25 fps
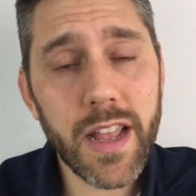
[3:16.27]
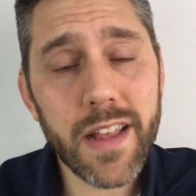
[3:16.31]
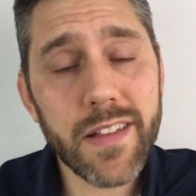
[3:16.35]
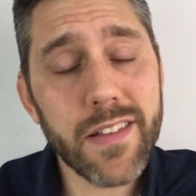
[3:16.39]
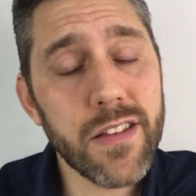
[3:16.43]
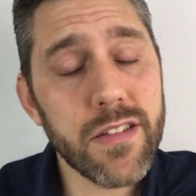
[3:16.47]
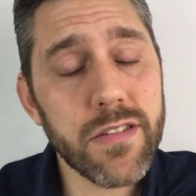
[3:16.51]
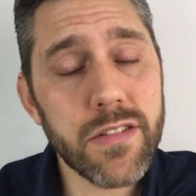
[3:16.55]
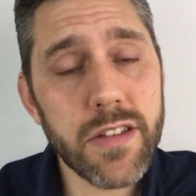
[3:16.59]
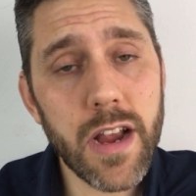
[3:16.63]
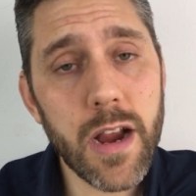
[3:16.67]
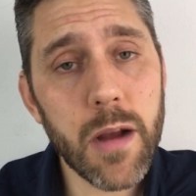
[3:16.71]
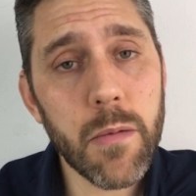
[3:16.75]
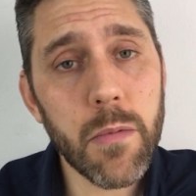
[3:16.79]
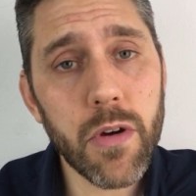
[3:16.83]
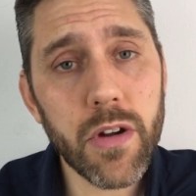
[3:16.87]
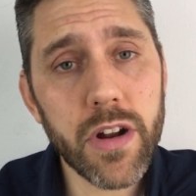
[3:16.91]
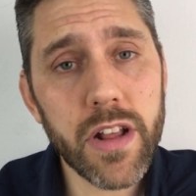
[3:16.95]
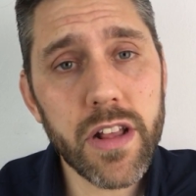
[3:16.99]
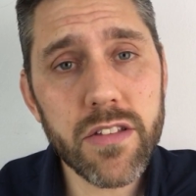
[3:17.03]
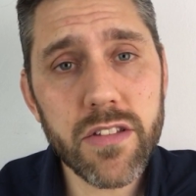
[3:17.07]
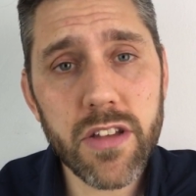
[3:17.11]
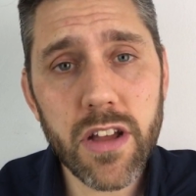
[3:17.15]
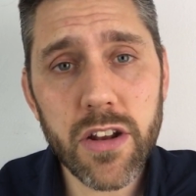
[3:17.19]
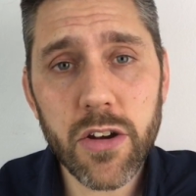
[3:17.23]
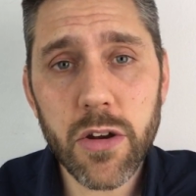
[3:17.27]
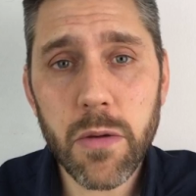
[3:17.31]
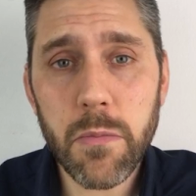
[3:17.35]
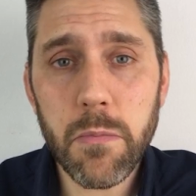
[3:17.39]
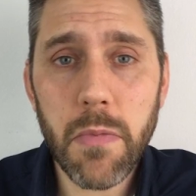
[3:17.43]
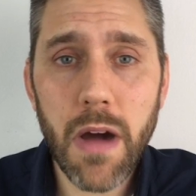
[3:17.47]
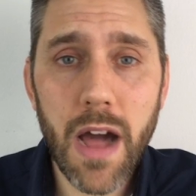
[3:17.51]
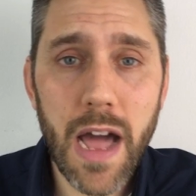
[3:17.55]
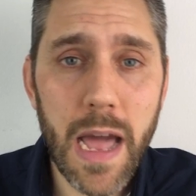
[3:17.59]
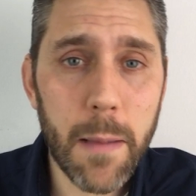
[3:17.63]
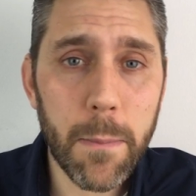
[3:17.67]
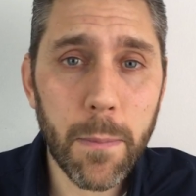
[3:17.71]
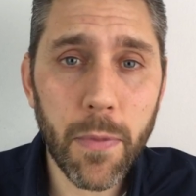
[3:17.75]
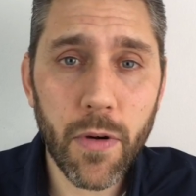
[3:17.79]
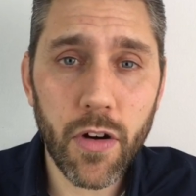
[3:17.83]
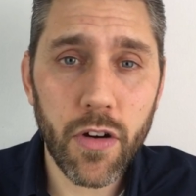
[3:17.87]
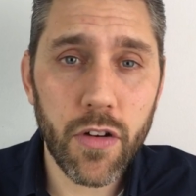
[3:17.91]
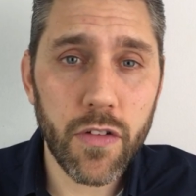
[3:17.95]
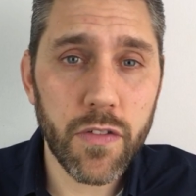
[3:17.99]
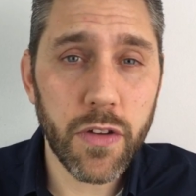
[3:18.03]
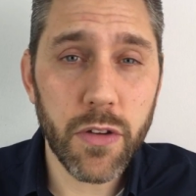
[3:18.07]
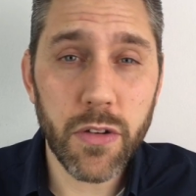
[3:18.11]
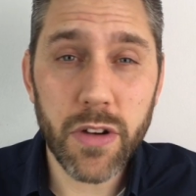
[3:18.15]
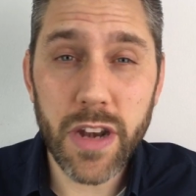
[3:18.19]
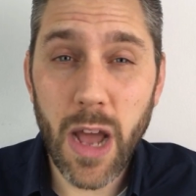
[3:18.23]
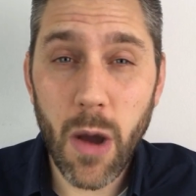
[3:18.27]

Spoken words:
and the ceremony is under my purview.